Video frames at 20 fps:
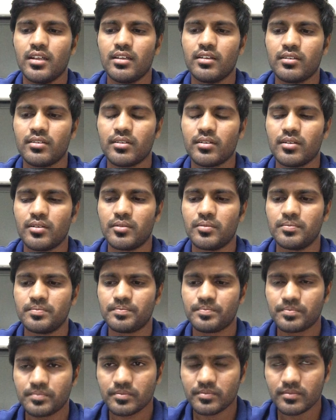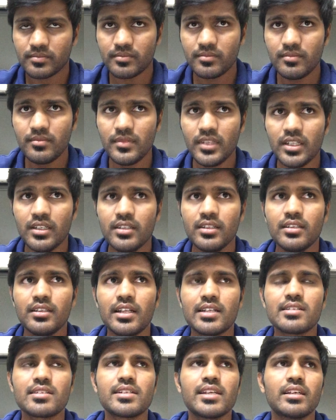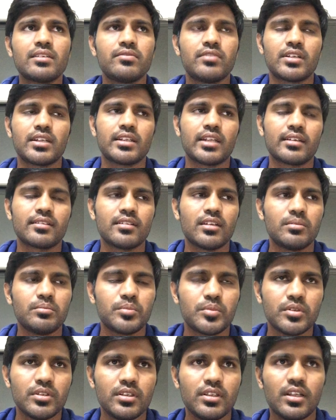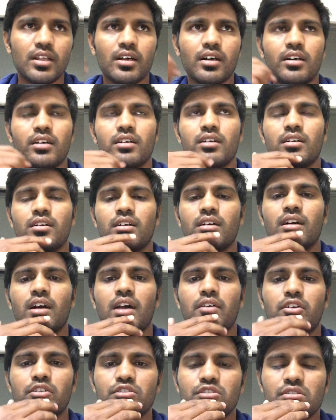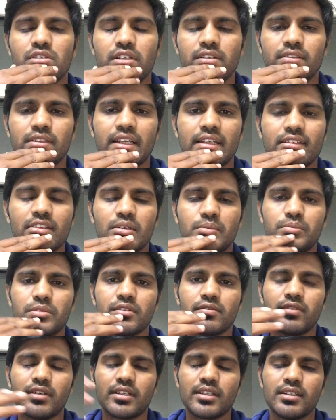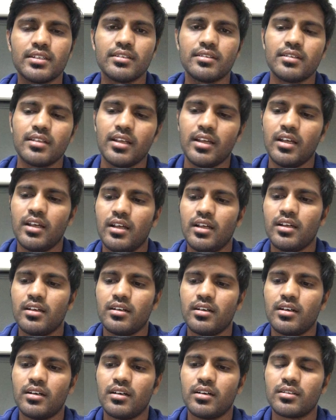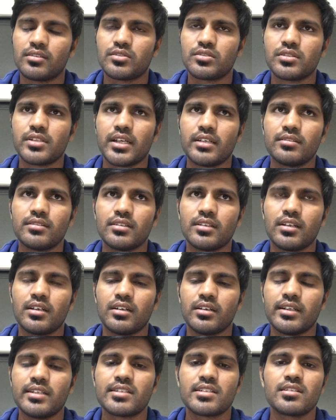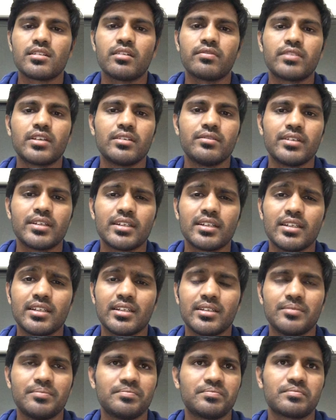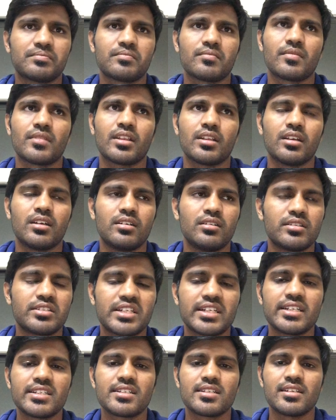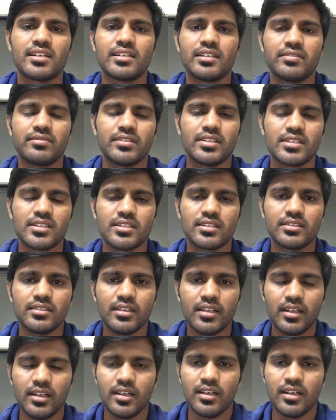So let's take for an example. I want to give an example for this. To give instead of giving a traditional definition.